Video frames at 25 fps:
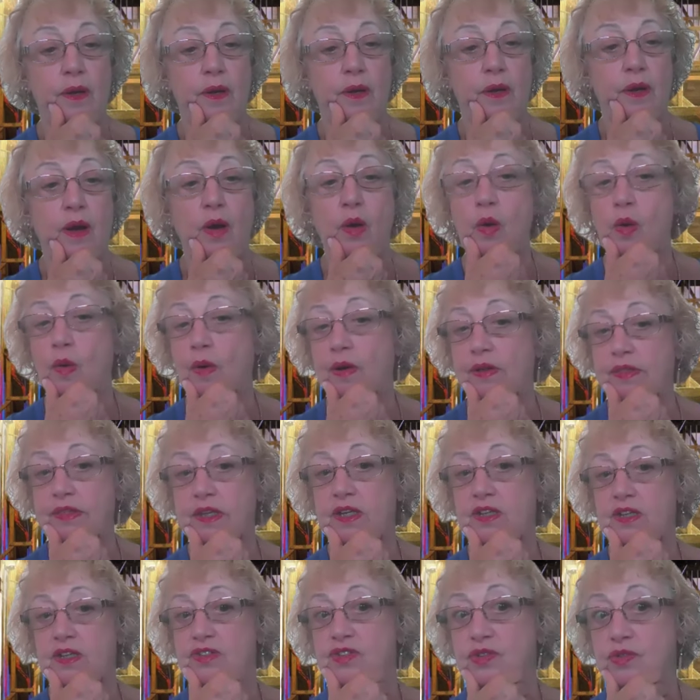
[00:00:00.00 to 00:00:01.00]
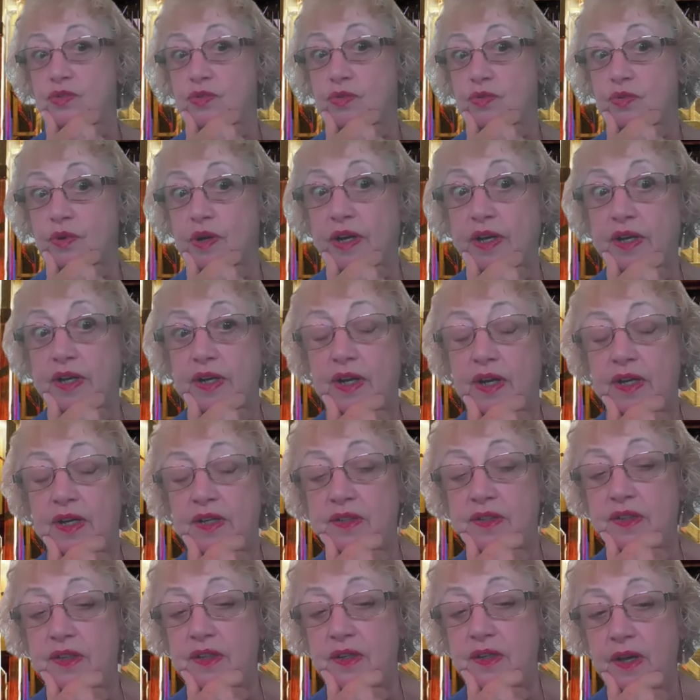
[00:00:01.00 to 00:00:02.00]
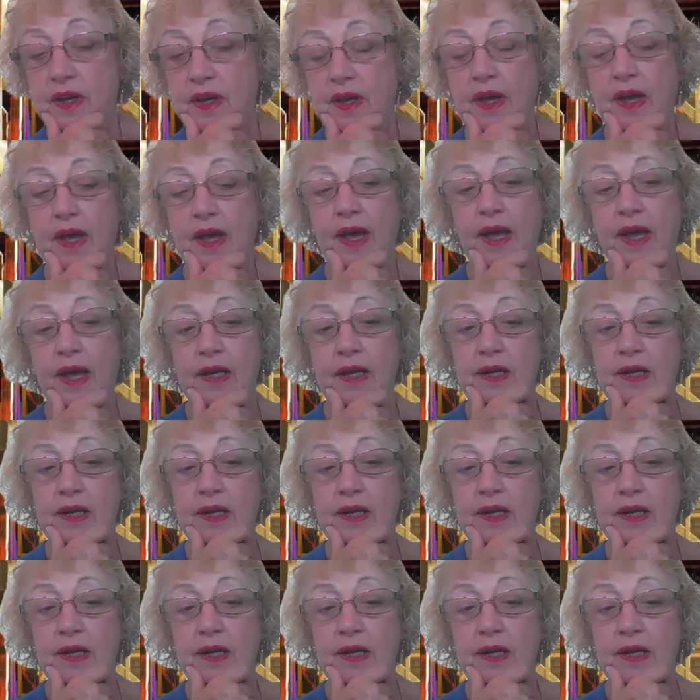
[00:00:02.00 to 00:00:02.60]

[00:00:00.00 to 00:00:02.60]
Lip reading: Oh, I think it's a great idea. And